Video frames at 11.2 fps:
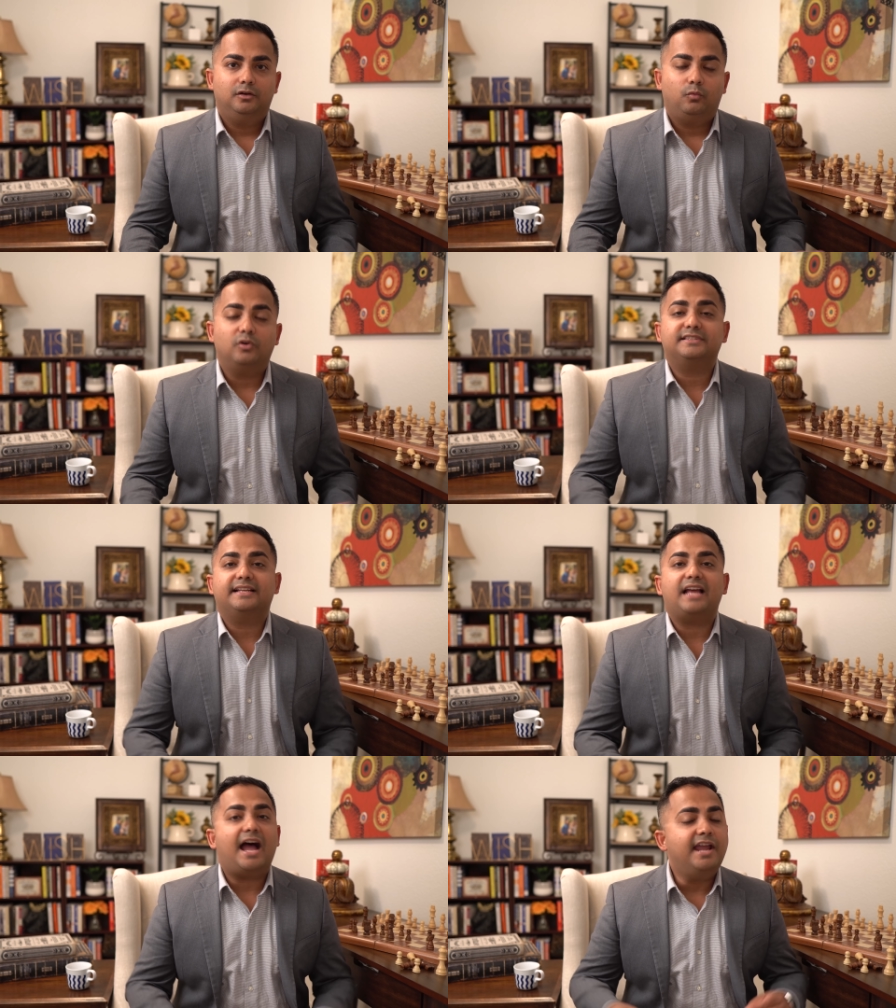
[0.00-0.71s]
was
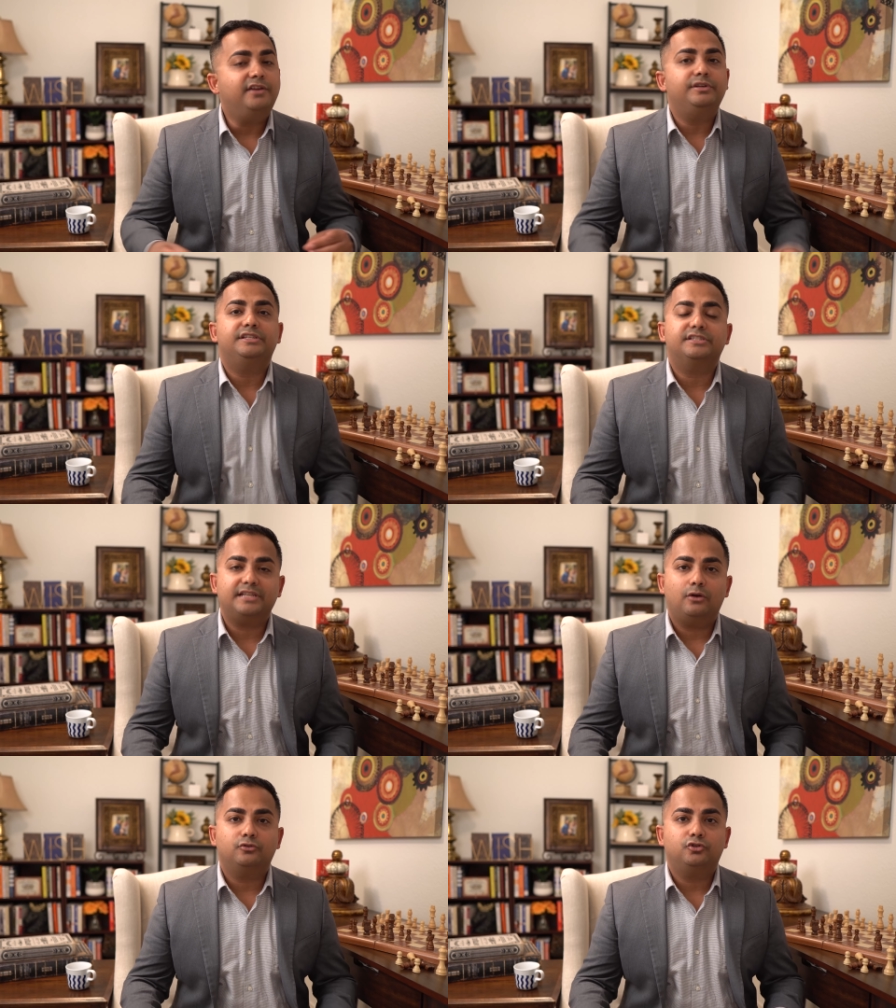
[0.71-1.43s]
that I
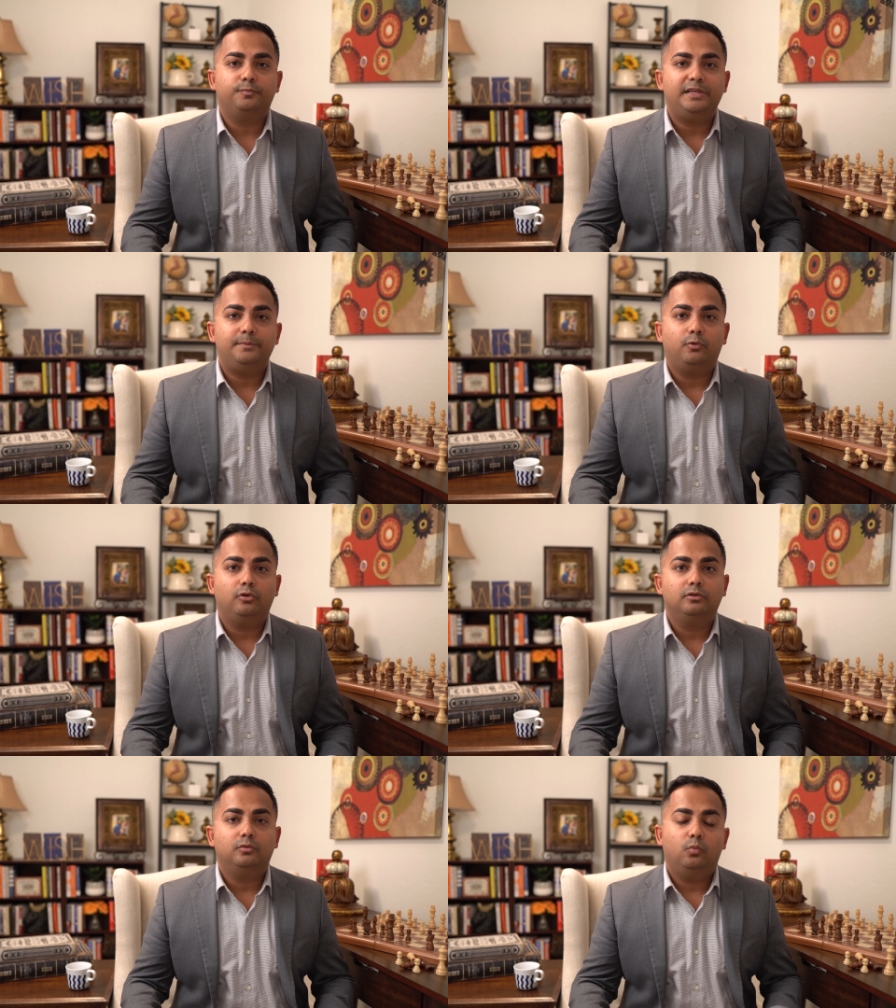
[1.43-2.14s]
reached out to
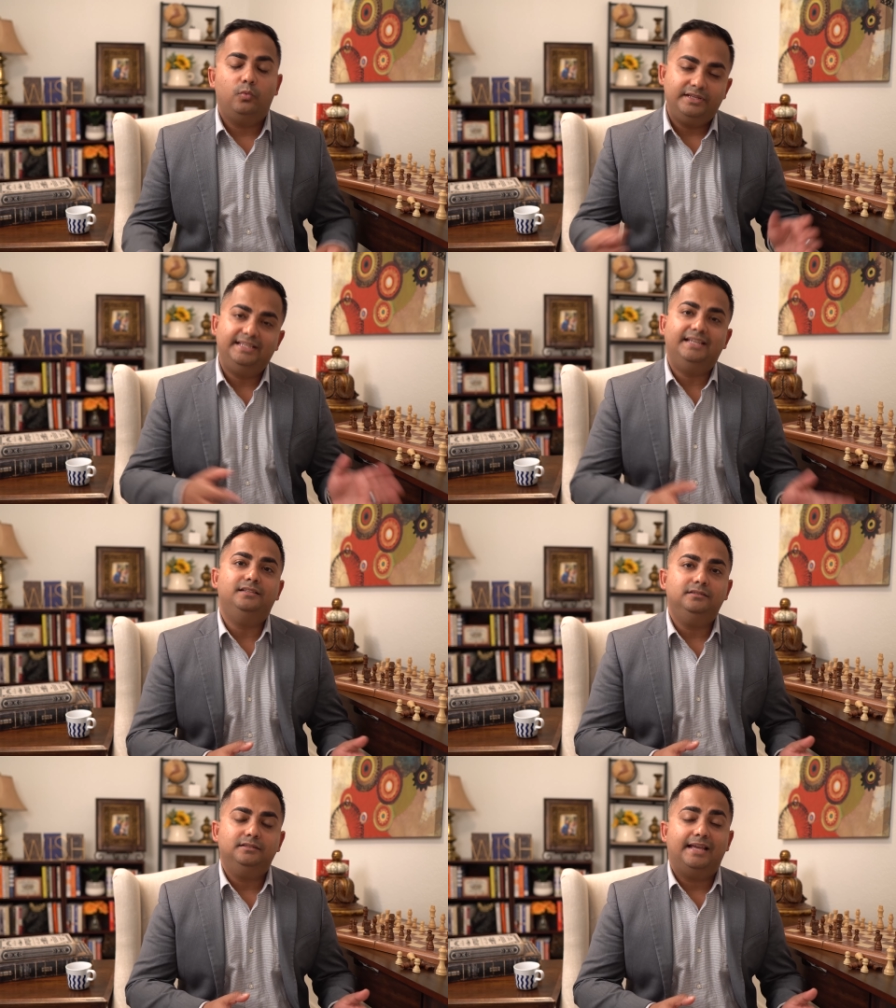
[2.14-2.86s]
people
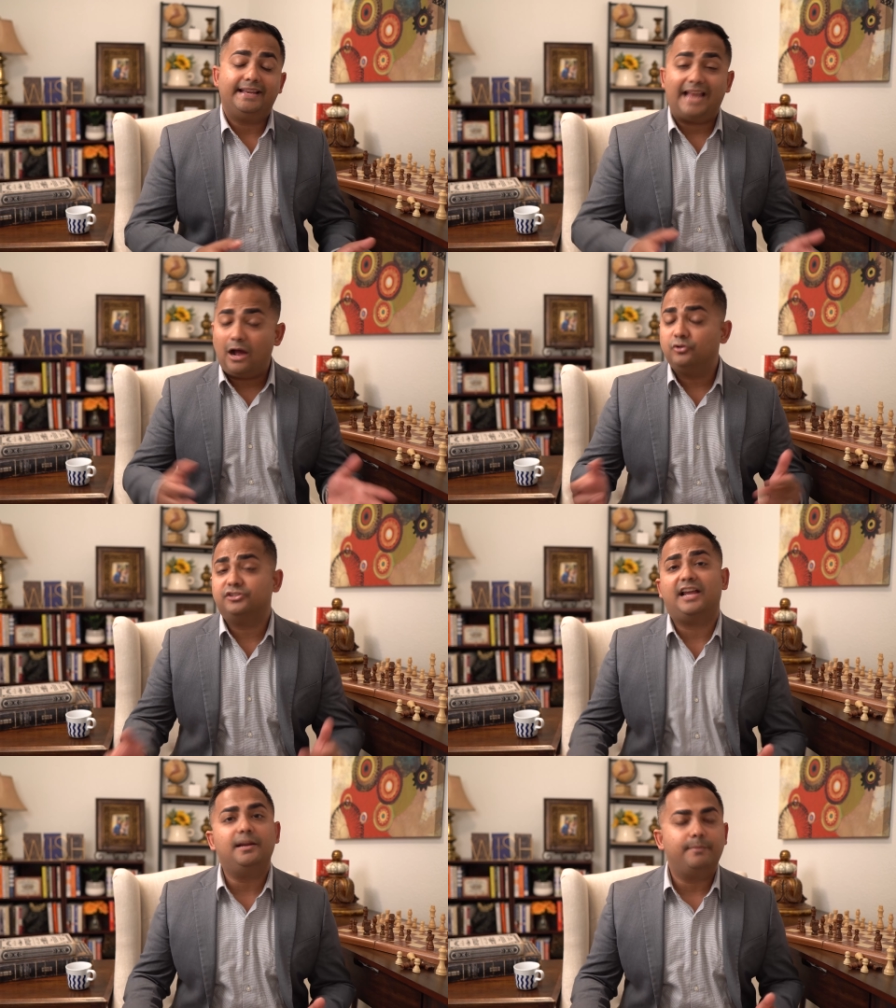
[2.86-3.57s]
within and
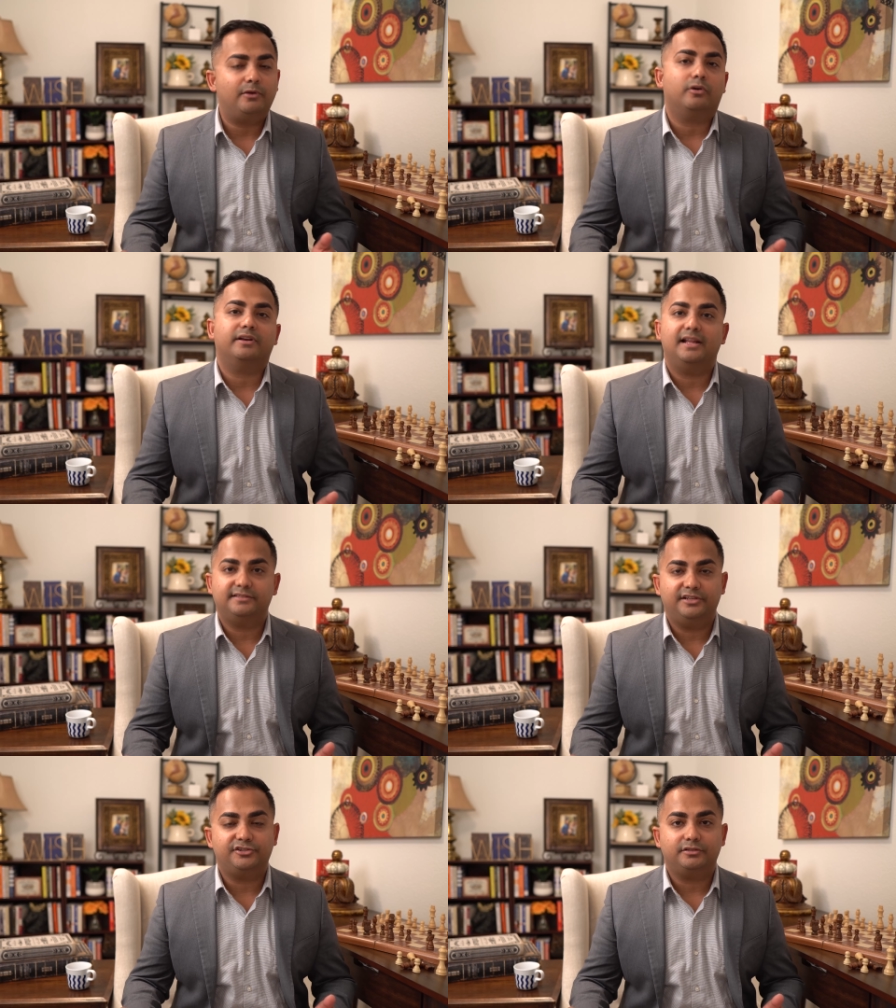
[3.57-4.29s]
outside my
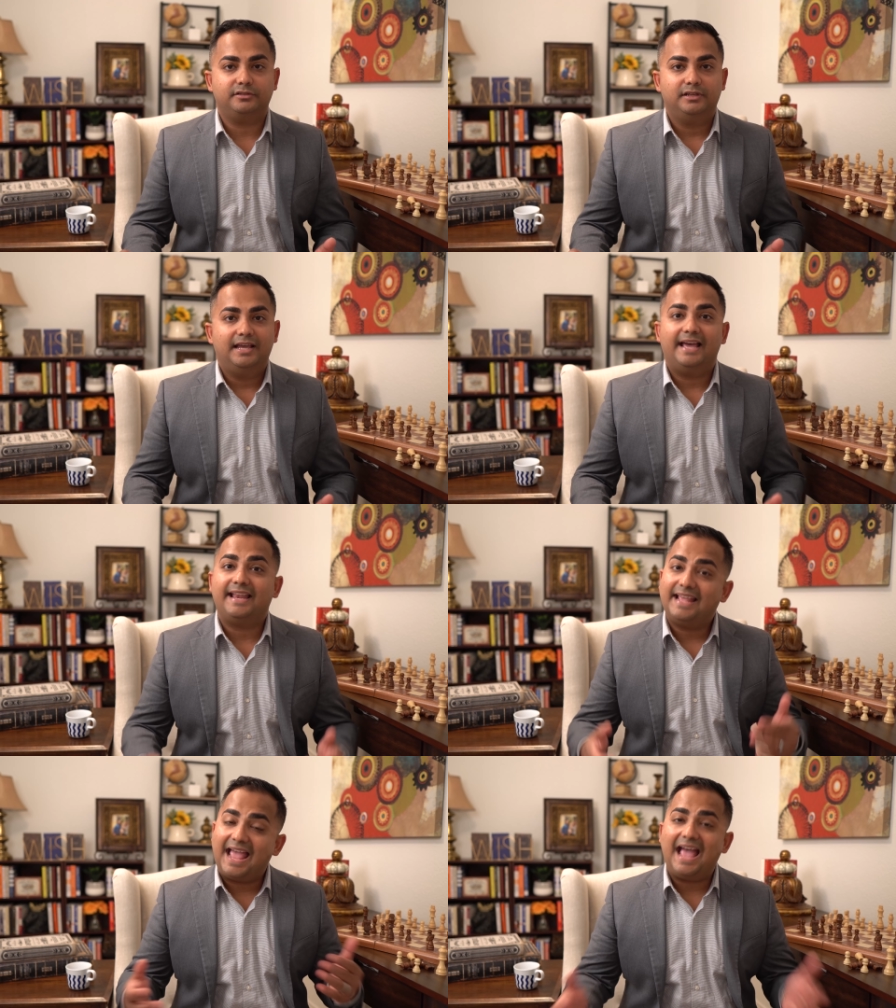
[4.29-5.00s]
organization
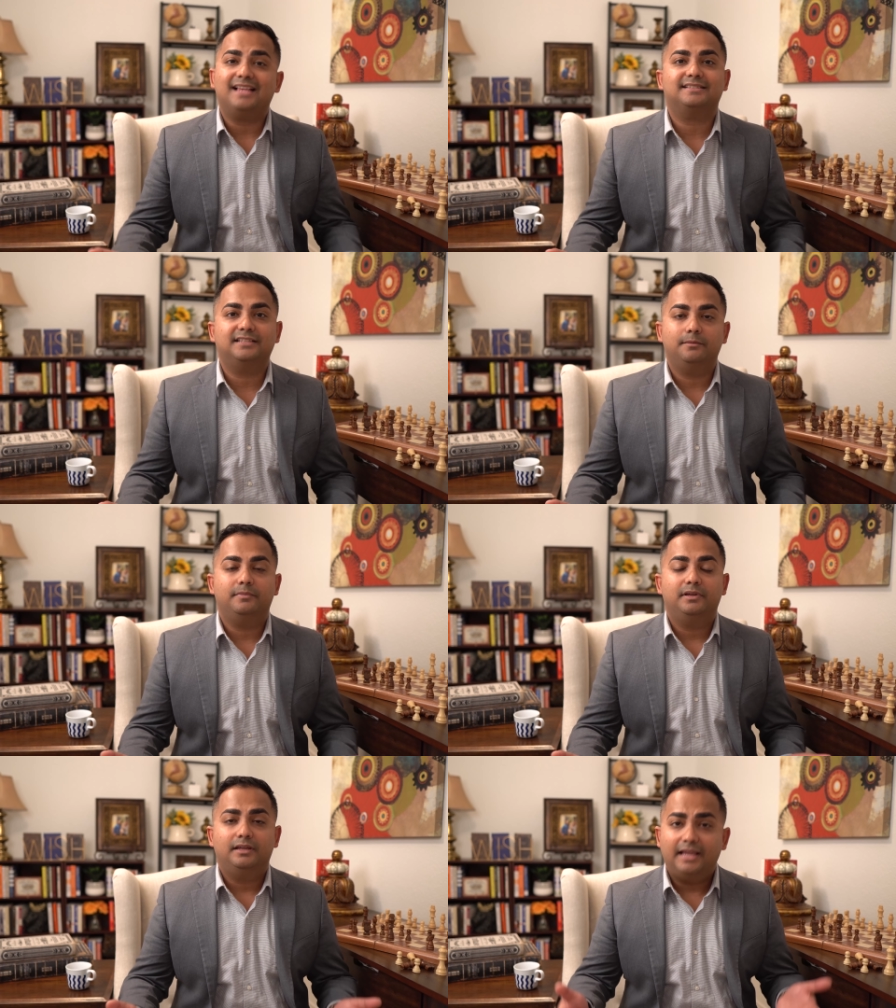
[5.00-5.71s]
and I asked them,